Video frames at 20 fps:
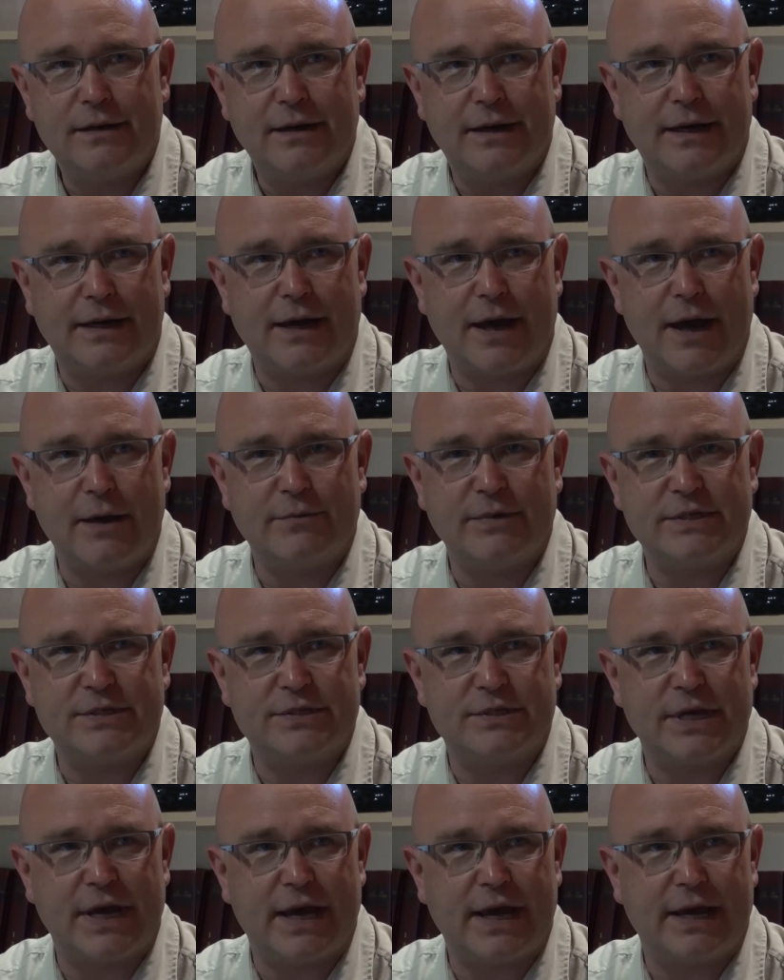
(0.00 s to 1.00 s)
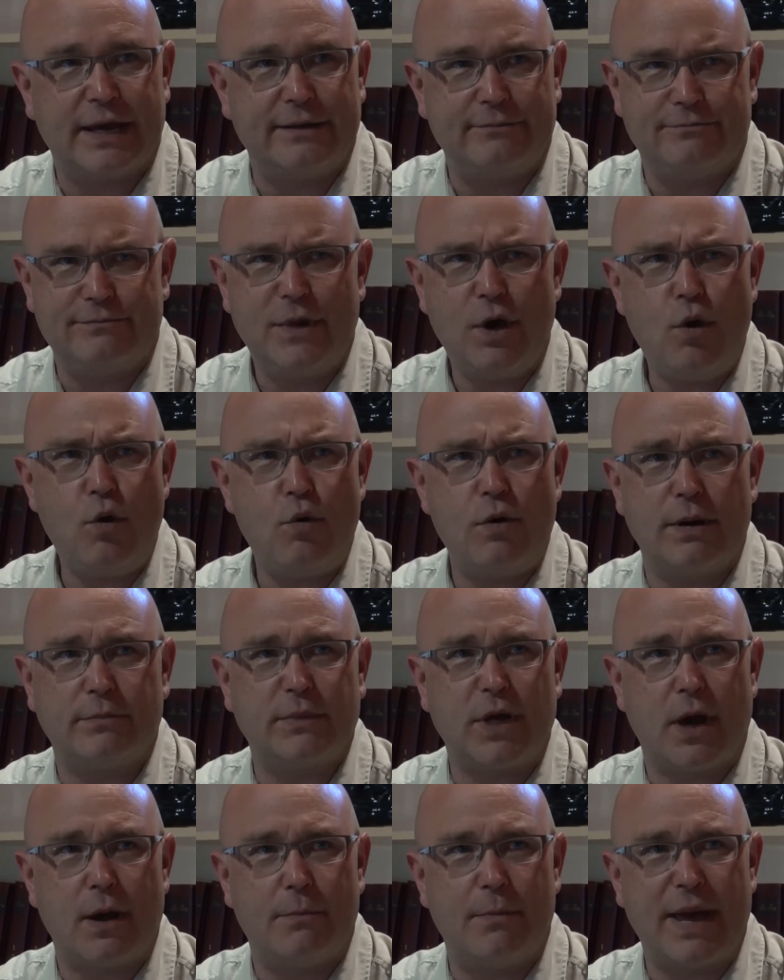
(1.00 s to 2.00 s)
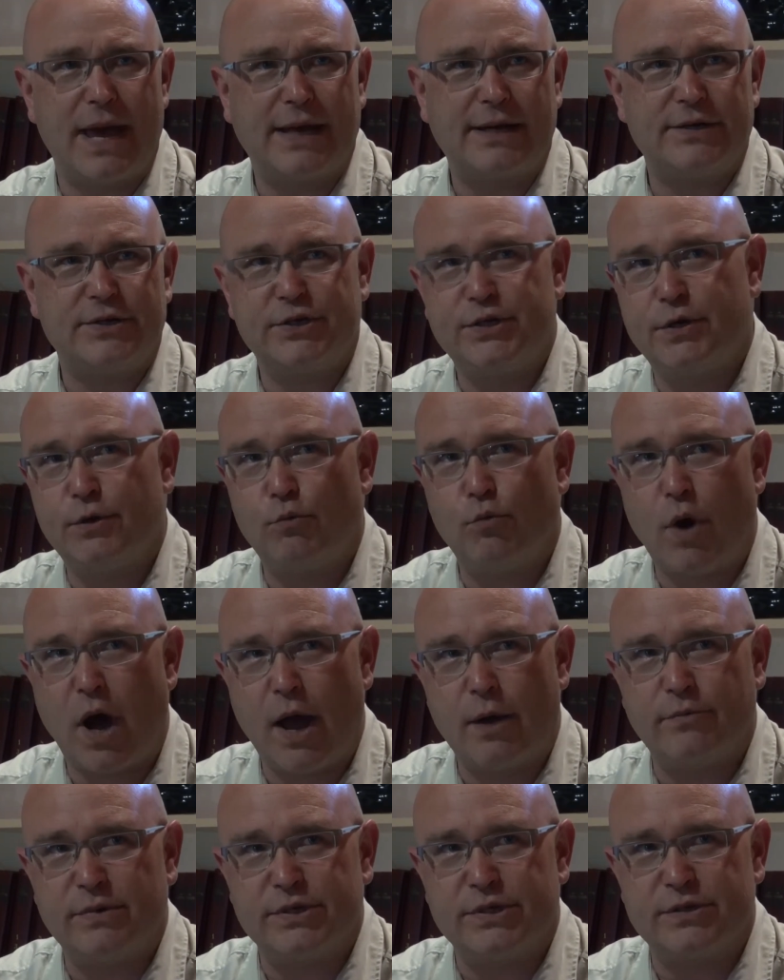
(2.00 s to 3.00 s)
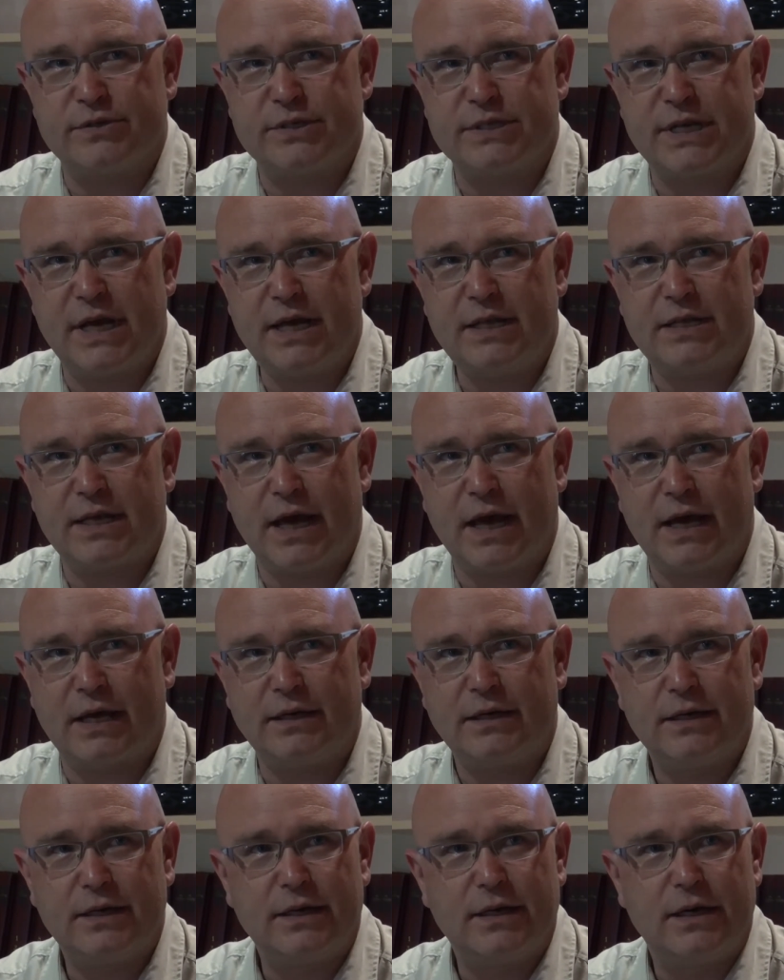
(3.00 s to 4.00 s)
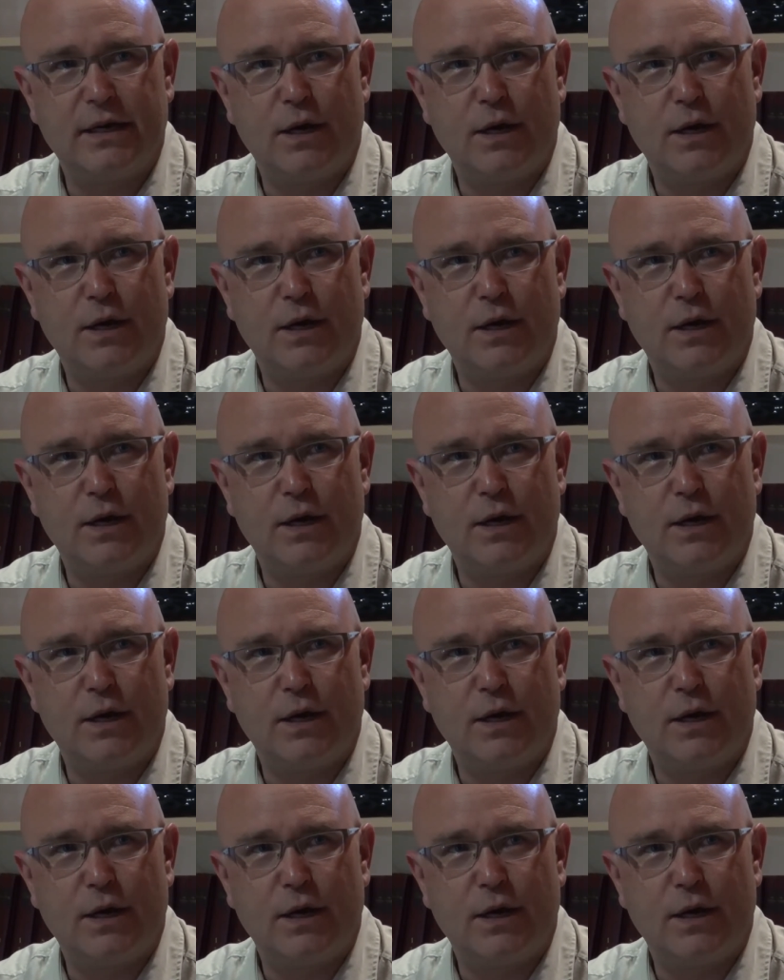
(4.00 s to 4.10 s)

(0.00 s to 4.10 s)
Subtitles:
And I would say, "No, I'm not mad at you. Why would you say that?"